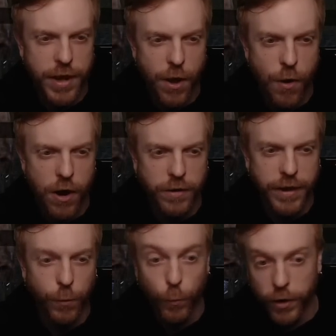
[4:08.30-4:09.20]
how hard
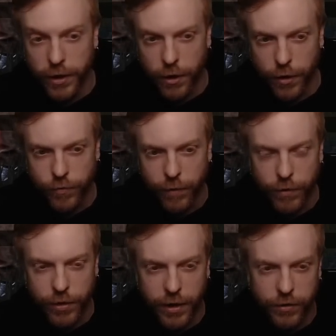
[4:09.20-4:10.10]
they really nerfed
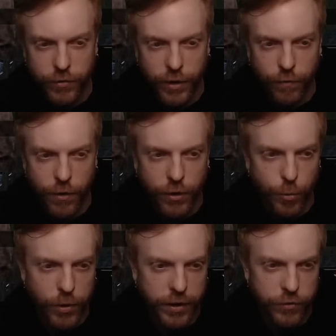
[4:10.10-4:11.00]
everything and see if all the
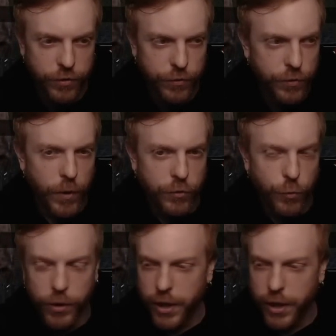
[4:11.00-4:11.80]
complaints is what it's really